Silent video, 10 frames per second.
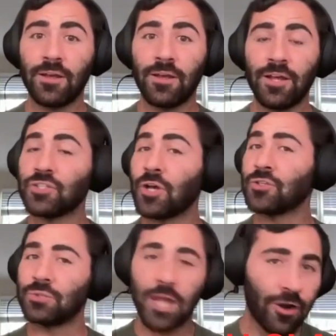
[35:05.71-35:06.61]
It's
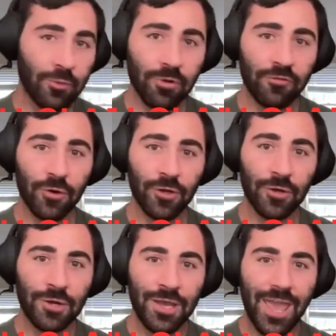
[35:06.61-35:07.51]
also terrible for you
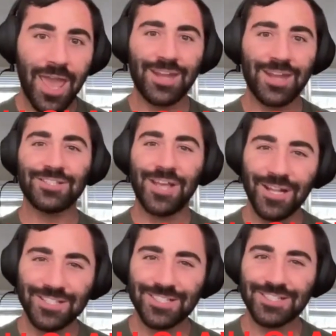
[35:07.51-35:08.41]
and it's
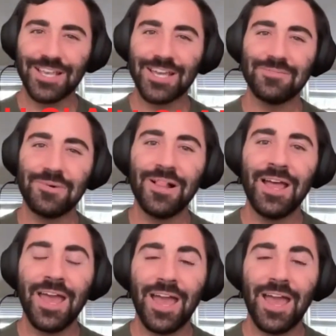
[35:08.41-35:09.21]
not sustainable.